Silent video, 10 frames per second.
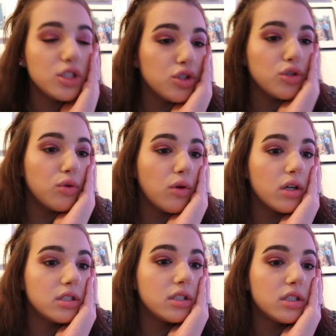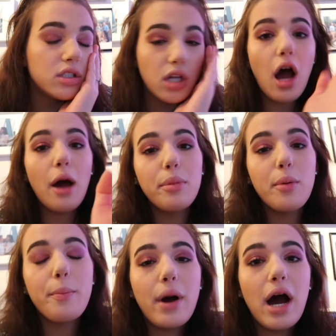to
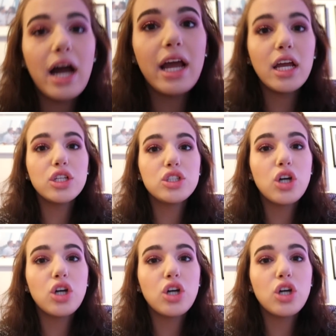stop by